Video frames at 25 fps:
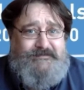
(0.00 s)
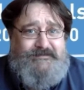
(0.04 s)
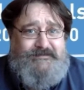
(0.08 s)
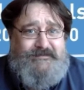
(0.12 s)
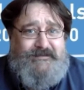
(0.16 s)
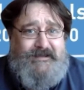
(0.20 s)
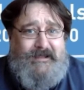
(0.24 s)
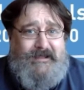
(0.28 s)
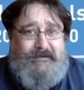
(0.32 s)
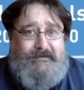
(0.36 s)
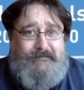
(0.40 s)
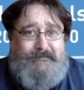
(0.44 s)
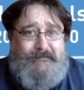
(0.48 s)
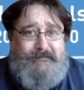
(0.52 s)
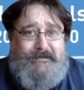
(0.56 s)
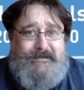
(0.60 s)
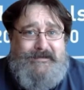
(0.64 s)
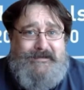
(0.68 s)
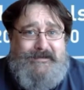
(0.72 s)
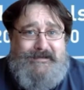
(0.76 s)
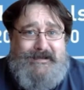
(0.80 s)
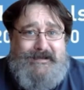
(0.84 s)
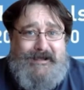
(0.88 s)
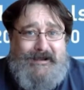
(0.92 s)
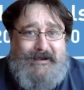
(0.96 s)
today,
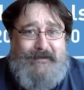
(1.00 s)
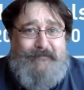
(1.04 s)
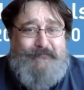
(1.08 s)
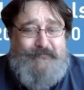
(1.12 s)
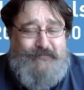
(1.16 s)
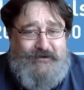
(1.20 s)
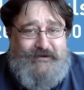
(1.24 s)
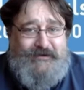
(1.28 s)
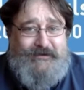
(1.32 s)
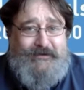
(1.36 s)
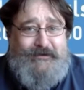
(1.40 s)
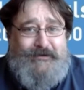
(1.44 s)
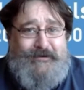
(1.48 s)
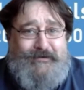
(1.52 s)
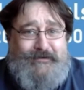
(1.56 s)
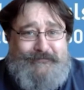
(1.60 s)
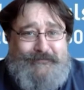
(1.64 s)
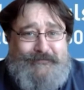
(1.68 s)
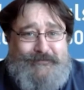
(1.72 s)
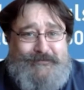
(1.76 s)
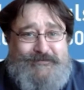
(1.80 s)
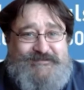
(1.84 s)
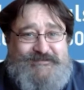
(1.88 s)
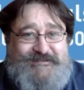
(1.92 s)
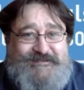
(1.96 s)
and I'm really looking
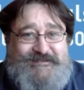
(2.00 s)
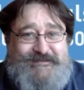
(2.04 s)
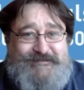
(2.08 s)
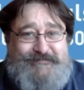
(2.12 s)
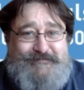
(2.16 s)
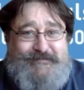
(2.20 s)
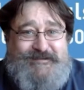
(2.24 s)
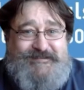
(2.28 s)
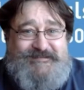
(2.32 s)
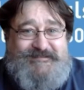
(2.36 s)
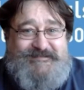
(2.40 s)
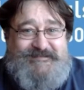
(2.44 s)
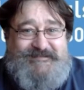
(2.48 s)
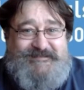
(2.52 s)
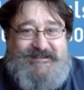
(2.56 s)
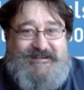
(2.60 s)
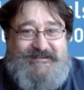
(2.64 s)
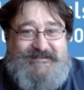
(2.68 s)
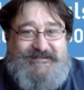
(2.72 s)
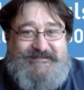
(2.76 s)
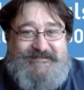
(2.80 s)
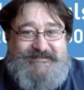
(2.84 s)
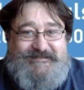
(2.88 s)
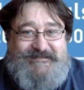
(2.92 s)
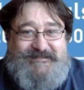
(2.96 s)
forward to this
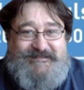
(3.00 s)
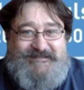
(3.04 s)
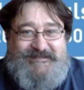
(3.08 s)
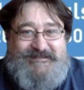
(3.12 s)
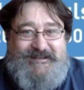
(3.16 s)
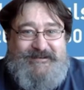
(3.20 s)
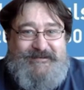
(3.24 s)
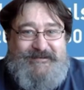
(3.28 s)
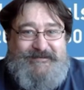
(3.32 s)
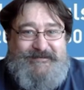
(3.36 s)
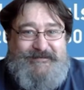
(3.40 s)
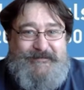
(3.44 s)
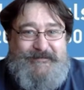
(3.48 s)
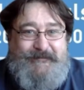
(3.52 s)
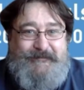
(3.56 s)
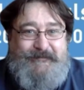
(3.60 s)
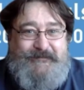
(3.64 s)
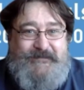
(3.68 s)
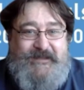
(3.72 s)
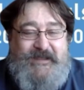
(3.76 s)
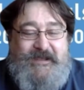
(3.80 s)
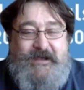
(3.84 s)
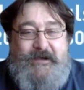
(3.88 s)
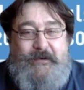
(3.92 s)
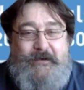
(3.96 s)
presentation. So
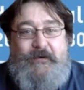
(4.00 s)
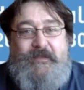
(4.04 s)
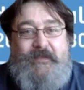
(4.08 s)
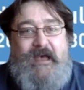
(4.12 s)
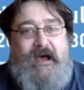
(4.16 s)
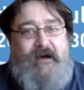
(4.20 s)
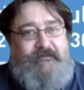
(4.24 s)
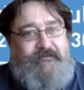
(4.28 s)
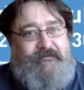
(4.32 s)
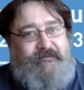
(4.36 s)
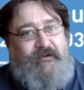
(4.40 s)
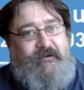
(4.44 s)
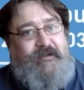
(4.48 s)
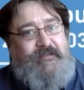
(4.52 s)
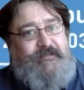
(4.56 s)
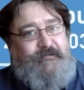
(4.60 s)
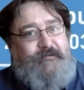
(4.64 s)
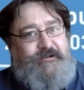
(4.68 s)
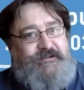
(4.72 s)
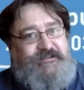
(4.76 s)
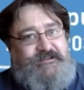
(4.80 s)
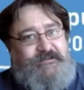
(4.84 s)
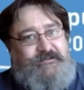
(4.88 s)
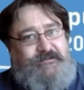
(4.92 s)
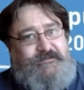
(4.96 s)
without
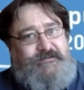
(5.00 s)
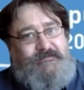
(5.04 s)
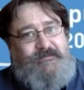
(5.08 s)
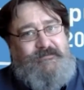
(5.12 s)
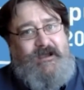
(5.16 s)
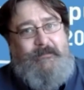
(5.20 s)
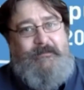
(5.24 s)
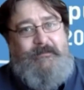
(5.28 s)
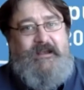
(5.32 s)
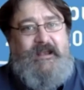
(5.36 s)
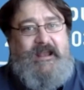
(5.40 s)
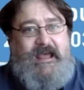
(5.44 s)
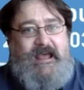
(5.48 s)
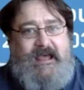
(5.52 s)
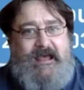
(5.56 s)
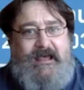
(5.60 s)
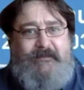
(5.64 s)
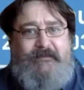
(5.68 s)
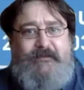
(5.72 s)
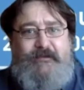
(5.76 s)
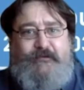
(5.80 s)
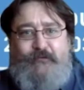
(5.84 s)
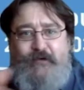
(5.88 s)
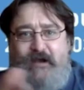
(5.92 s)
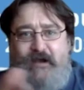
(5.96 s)
further ado, I'm going to
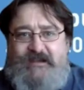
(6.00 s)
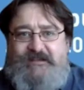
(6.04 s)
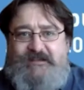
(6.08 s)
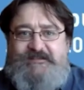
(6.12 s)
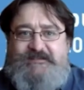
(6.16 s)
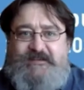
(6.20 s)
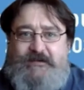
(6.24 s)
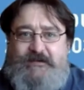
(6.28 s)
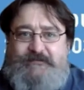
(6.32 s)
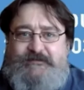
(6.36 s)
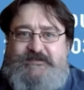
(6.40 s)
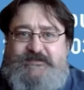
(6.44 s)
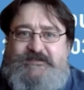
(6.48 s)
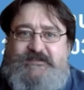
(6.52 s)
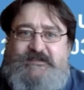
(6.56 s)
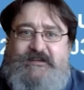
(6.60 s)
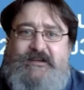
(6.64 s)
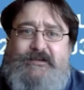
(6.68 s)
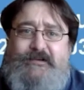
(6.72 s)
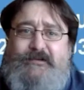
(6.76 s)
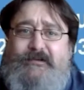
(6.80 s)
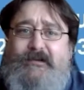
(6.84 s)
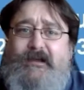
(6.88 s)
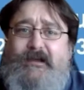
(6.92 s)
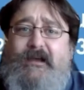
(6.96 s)
hand the reins over to
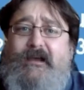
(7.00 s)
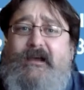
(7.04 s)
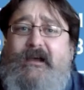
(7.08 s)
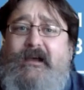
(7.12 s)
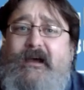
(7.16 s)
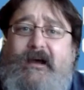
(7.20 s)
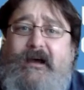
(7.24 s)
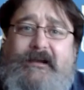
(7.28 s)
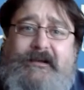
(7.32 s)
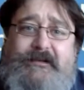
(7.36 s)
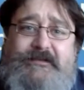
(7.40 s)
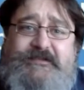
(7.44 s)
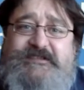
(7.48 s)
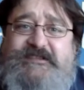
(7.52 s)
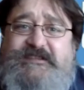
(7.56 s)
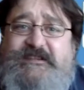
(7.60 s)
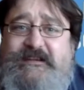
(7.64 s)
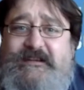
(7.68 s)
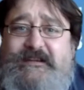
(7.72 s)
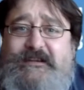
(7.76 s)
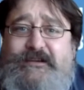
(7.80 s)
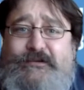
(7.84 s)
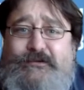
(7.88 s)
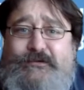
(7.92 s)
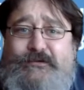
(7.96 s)
you, and I'll
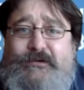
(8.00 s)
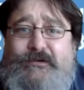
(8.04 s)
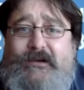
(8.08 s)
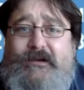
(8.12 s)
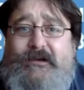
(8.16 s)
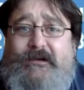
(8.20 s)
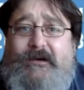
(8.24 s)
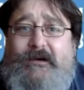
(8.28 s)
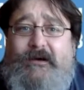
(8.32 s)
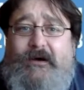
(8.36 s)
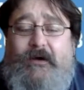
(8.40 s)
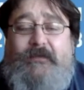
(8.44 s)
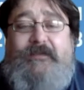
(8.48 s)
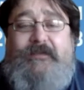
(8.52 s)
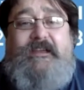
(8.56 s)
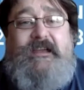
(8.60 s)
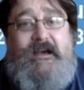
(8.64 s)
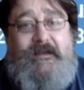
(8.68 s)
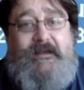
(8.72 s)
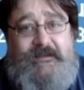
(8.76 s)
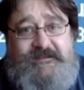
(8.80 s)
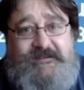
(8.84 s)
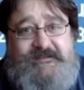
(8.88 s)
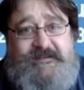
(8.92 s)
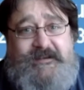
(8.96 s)
see you on the
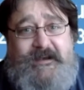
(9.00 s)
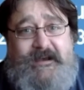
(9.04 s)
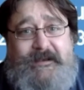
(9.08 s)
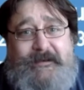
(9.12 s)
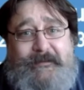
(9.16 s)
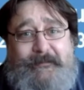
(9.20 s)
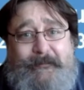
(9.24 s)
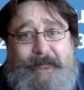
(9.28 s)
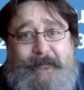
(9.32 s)
other side.